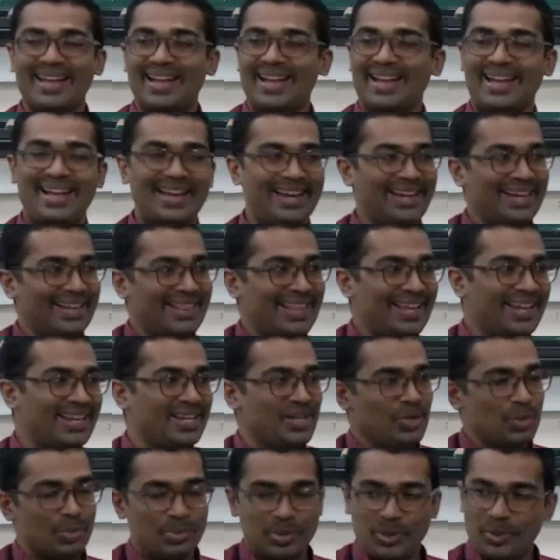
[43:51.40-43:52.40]
and
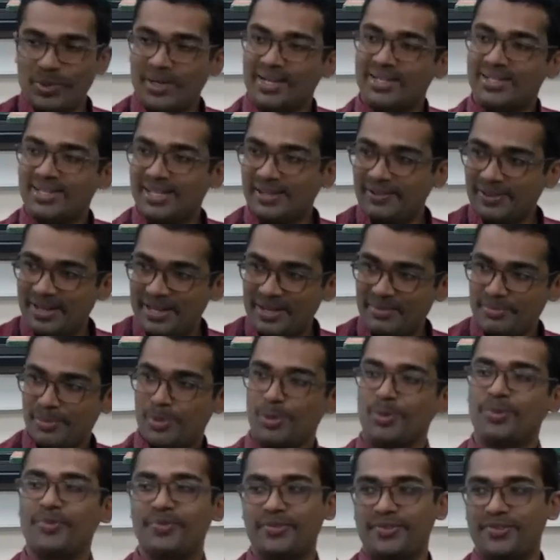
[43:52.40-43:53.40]
then you progressively
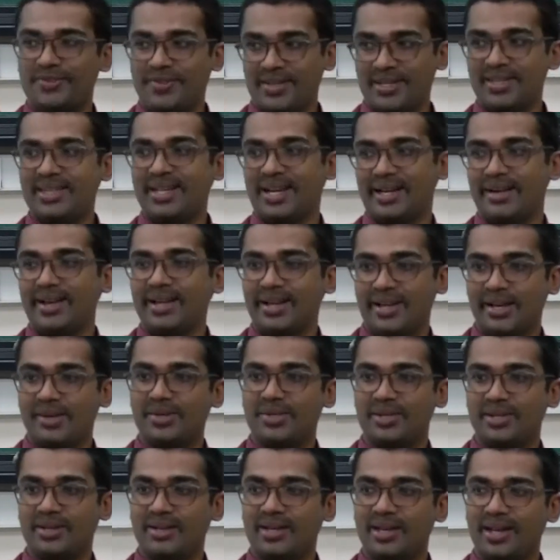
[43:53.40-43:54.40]
move in that
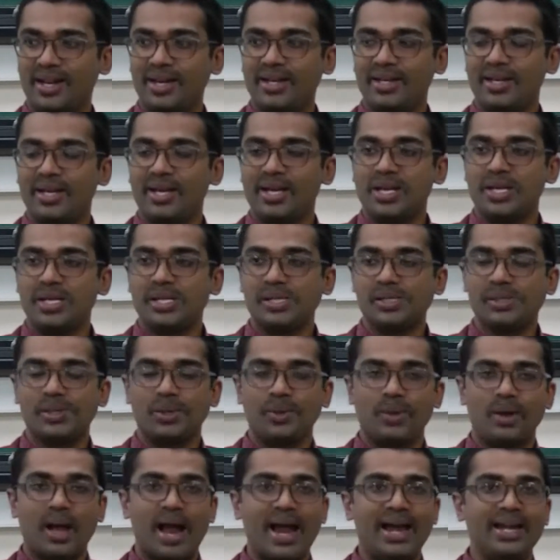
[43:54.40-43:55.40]
direction, correct?
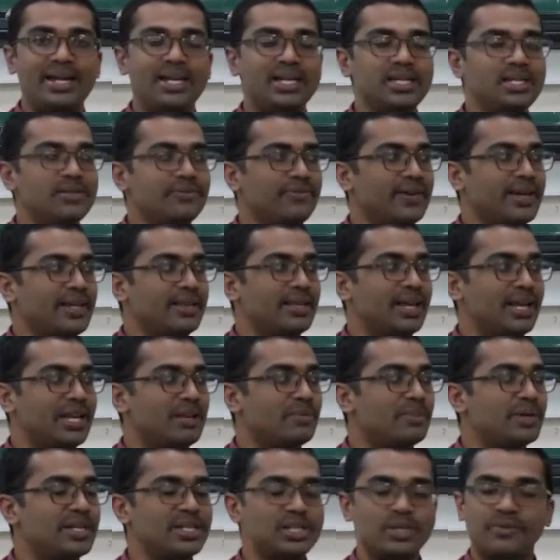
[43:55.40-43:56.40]
So identifying the
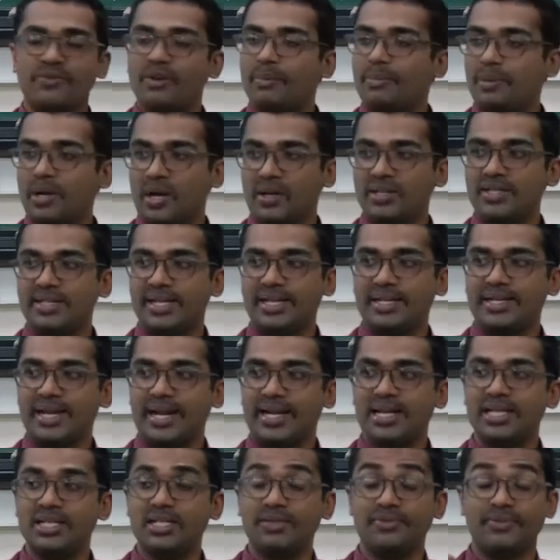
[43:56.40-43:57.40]
elements of a project,
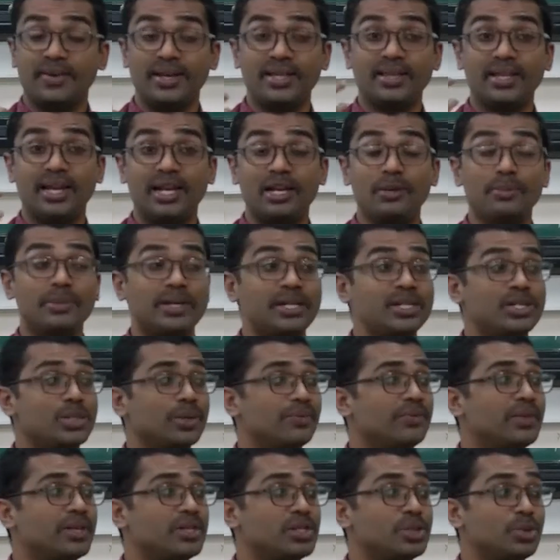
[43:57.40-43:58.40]
identifying the elements
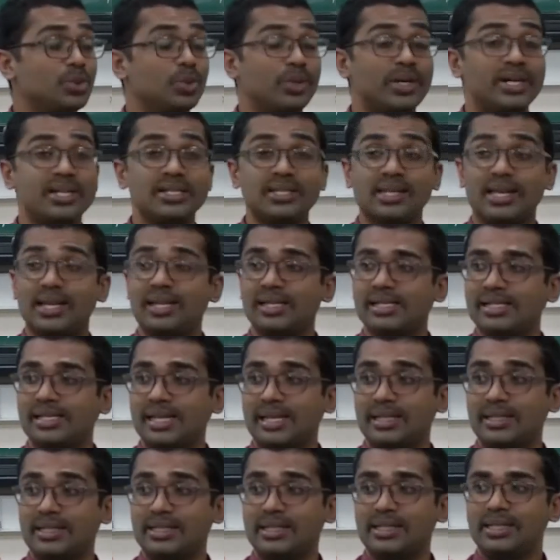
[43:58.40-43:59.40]
of the student skill
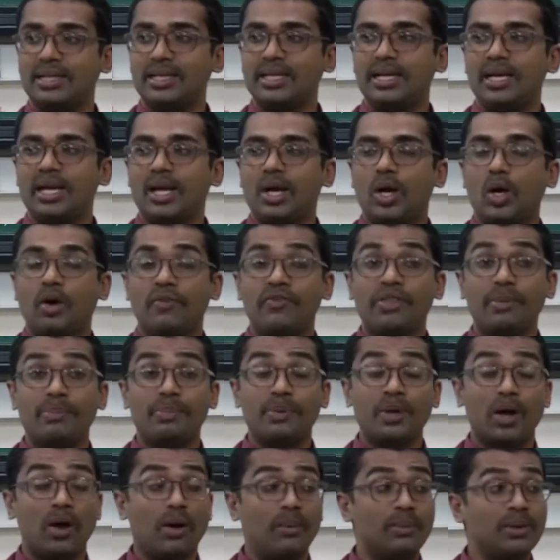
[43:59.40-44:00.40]
set, of the
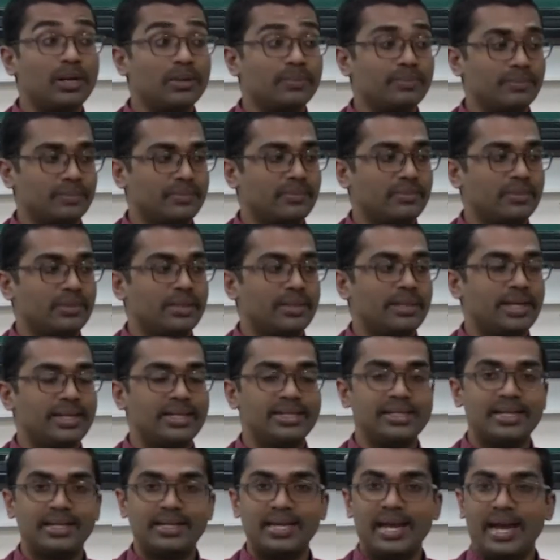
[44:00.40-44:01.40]
problem that
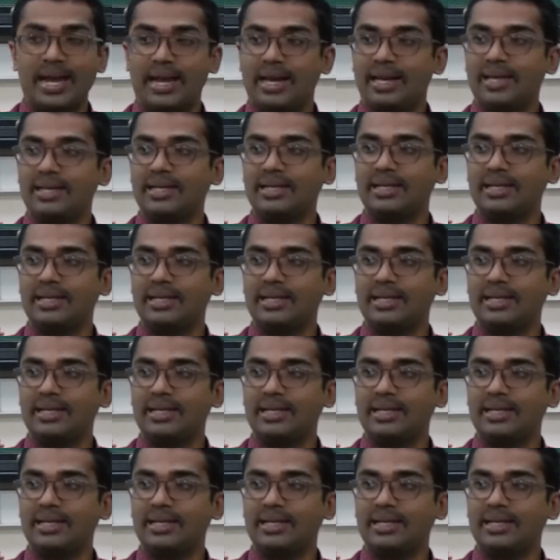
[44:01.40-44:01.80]
is at hand